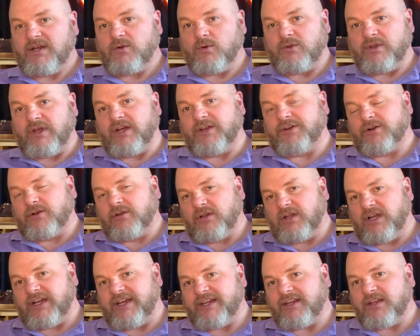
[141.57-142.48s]
the
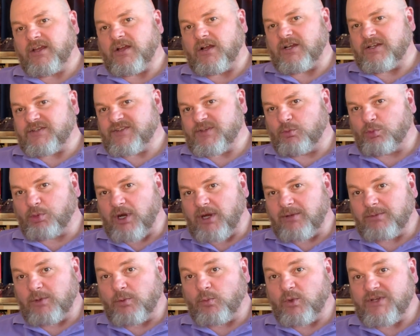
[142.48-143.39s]
underlying cause and
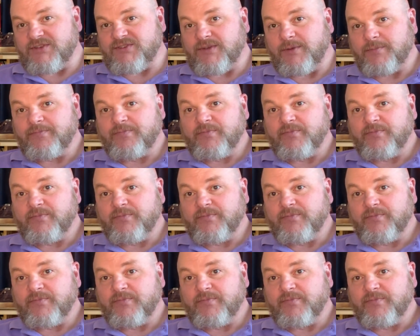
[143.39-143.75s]
problem was,